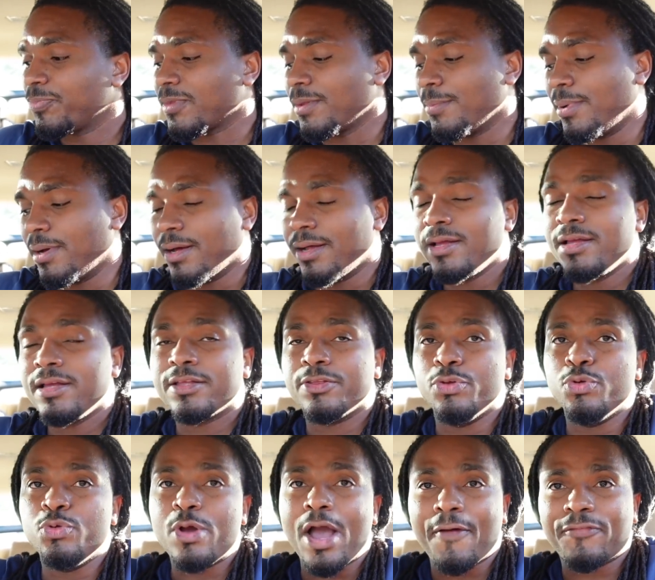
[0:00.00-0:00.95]
But
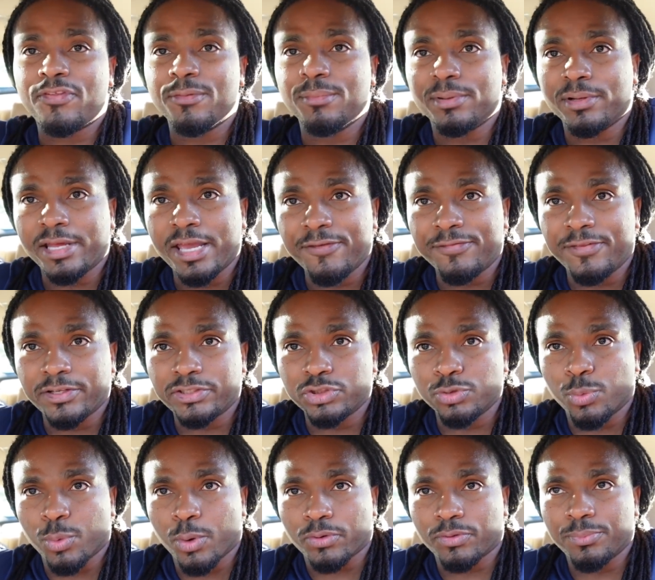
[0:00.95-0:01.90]
you have to believe that
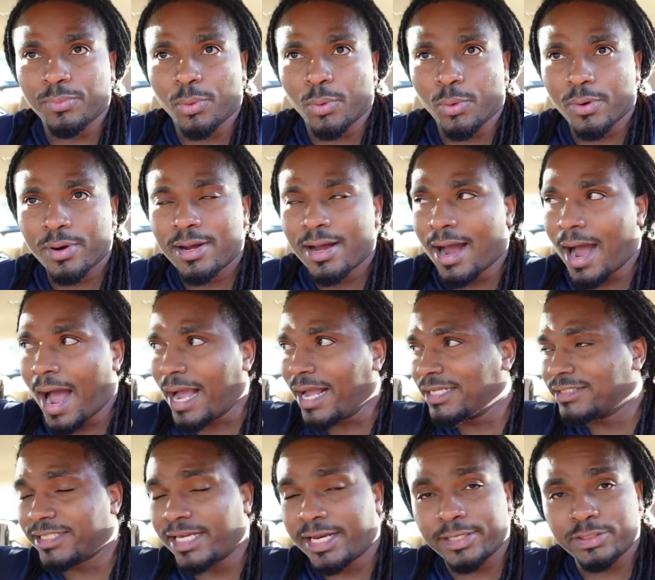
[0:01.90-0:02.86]
you're worth more. I
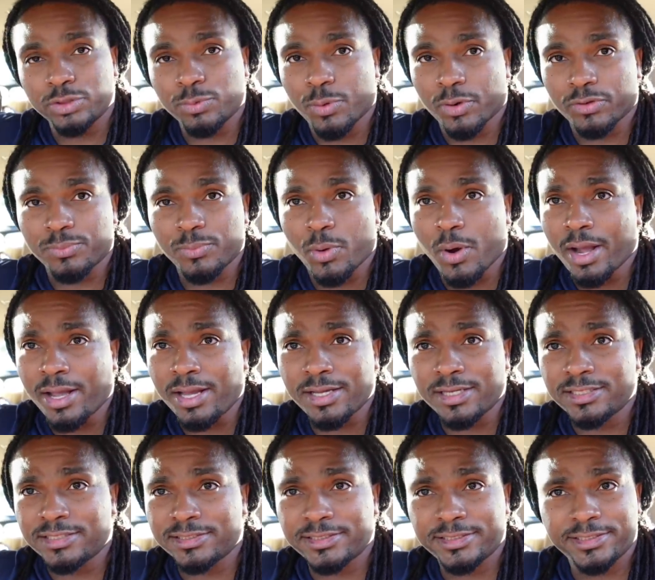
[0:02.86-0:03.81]
can say that you're worth more. I can
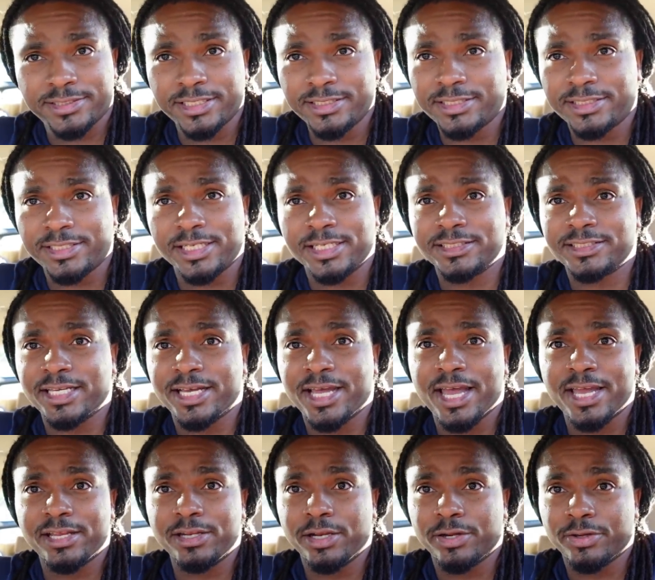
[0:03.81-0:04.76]
consistently say,
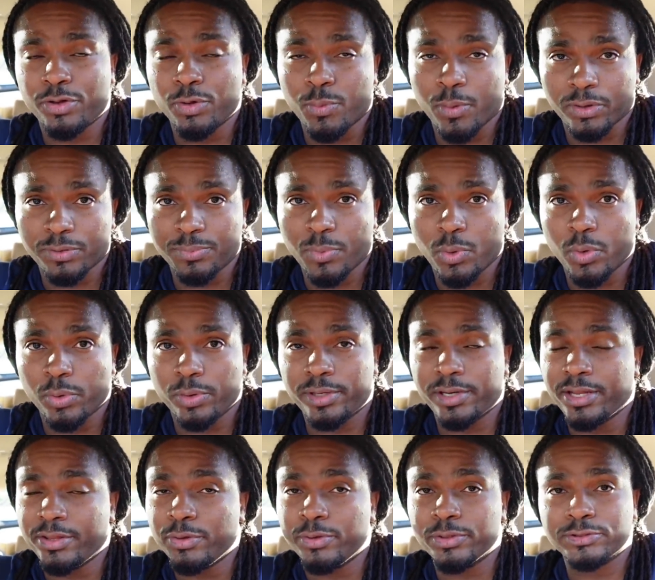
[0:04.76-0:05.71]
hey, look, you're worth more
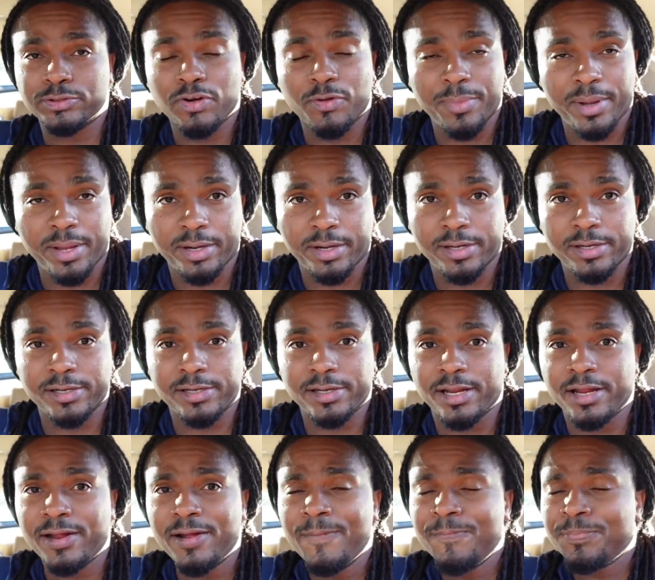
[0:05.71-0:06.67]
than that. You deserve better than
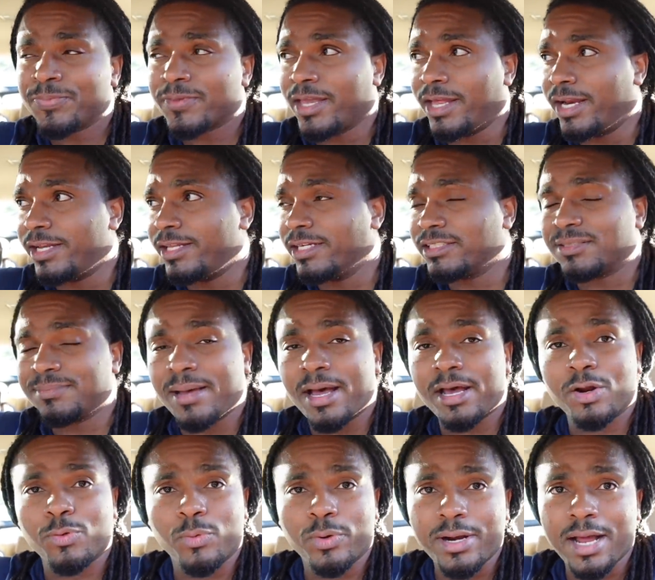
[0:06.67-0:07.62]
that. And it doesn't
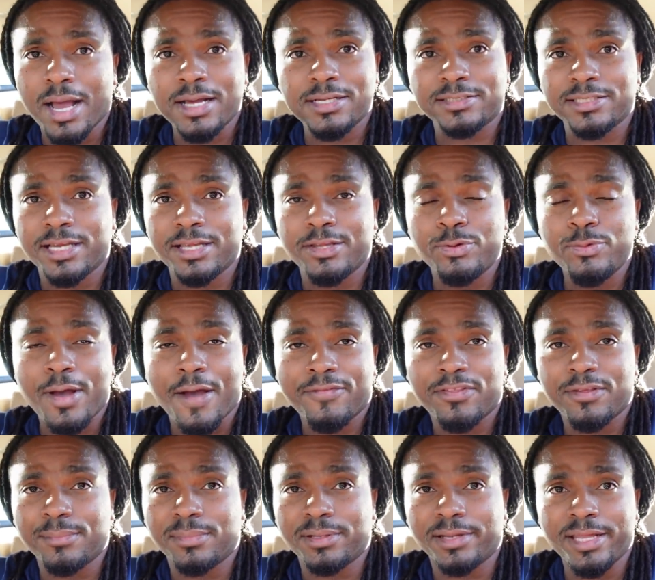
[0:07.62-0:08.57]
matter what I say. You
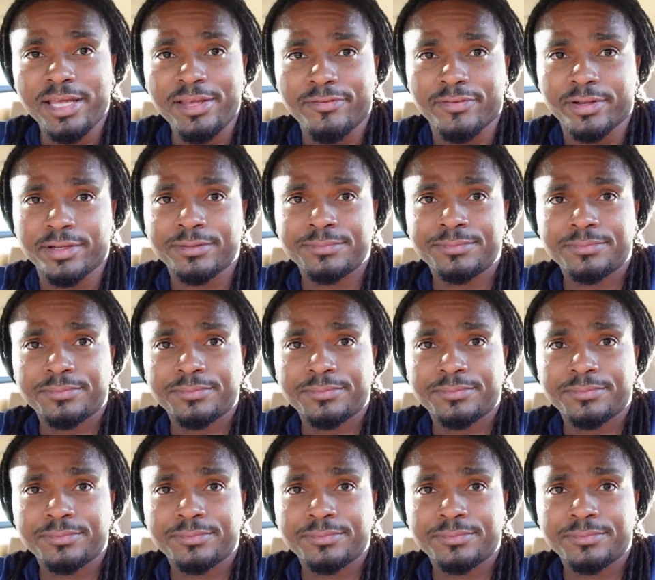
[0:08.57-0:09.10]
have to believe it.